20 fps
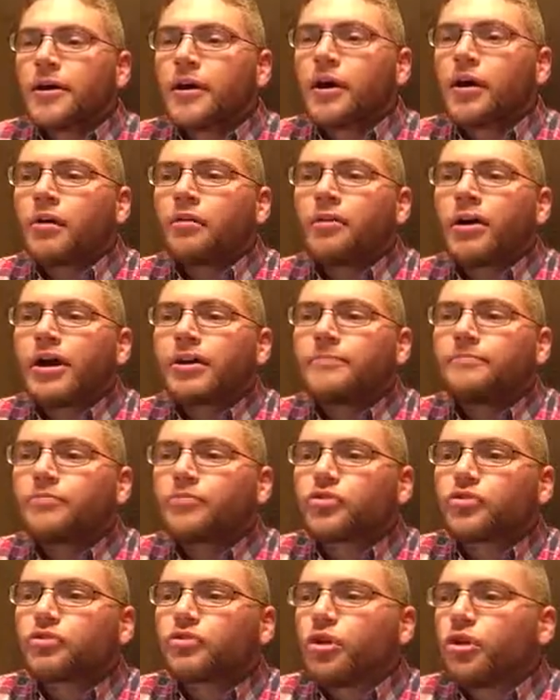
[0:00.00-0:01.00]
All right,
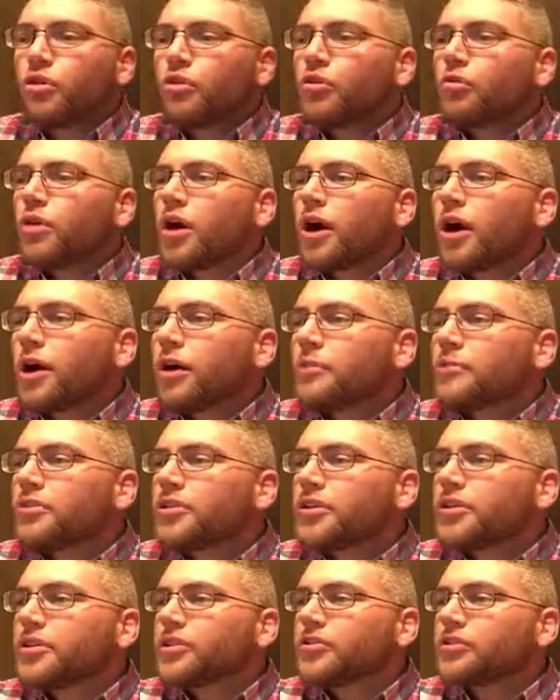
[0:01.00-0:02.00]
so
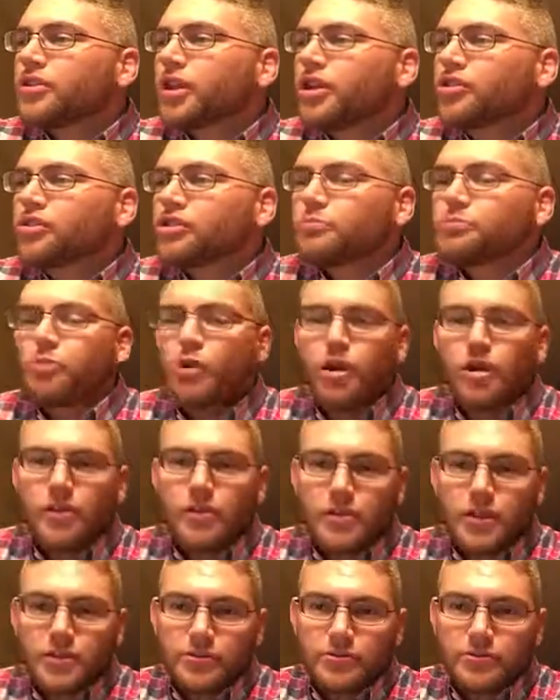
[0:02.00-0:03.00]
the discussion part
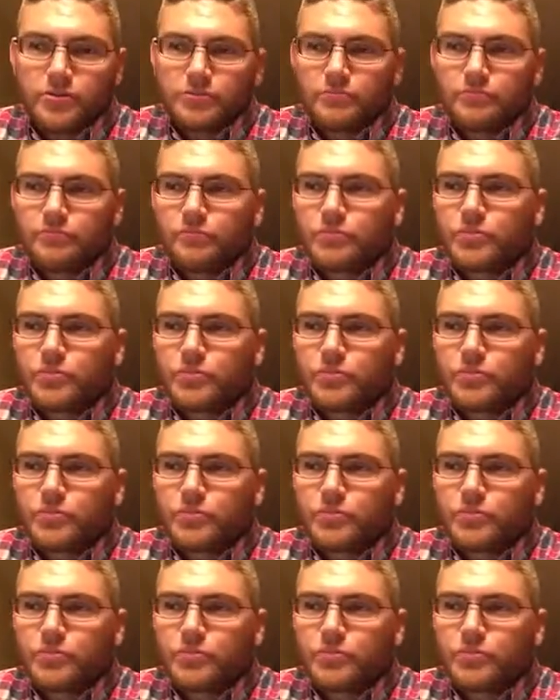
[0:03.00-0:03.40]
of this,